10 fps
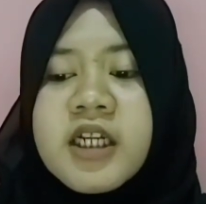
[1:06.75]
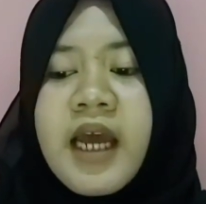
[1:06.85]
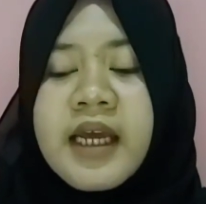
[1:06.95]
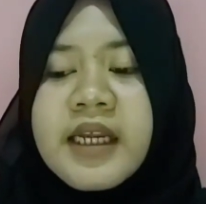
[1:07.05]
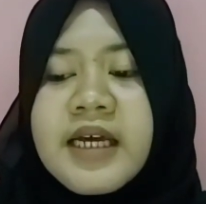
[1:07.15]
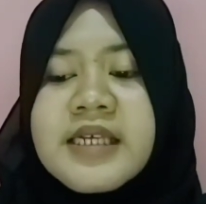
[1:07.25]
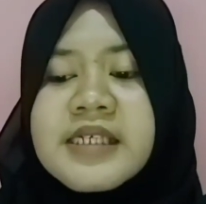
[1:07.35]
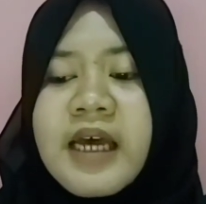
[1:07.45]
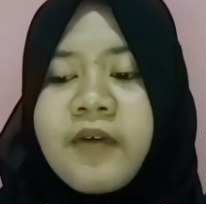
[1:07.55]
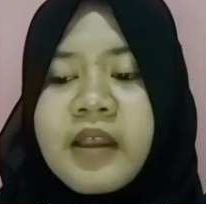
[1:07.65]
ideas
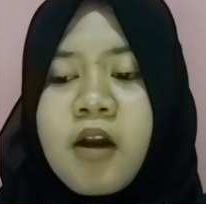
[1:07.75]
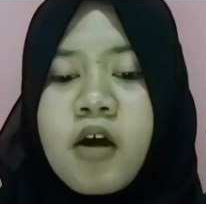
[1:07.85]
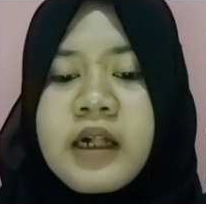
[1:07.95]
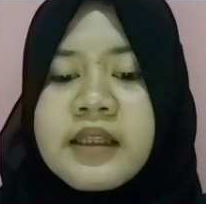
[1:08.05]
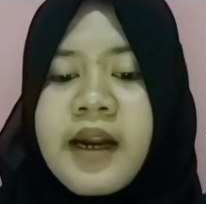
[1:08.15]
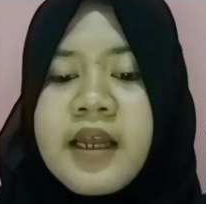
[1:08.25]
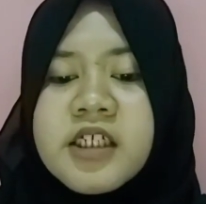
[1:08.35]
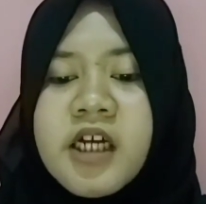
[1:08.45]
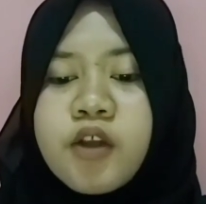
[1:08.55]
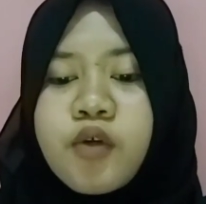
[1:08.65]
with local
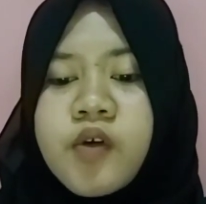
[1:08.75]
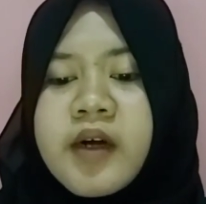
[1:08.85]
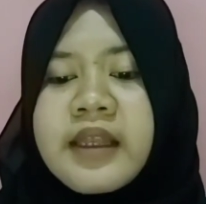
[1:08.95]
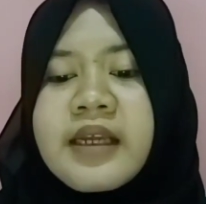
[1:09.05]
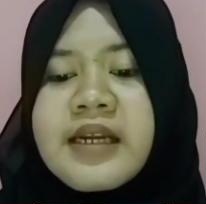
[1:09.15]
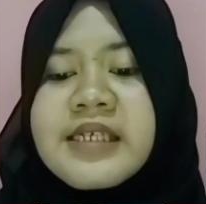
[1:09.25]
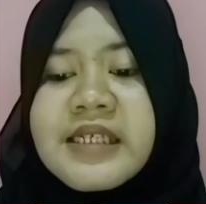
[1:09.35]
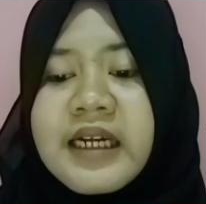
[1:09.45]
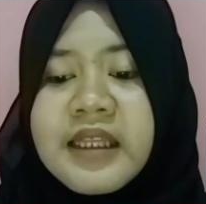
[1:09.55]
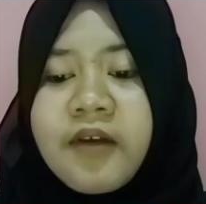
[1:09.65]
tradition to create a
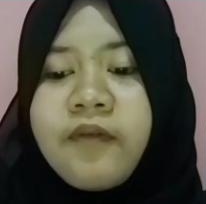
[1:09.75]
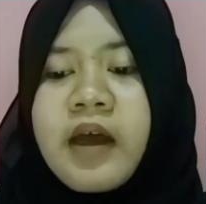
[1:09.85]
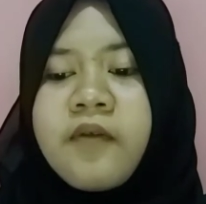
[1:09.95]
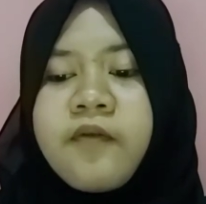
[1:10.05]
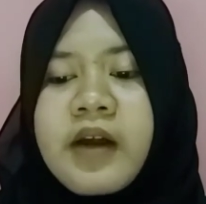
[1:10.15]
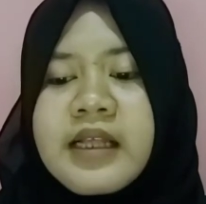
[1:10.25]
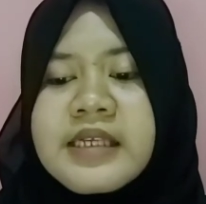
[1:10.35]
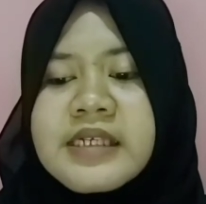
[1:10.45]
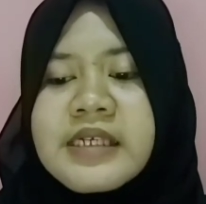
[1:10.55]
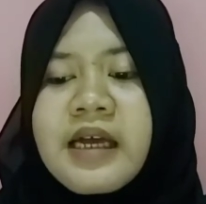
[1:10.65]
distinctive and French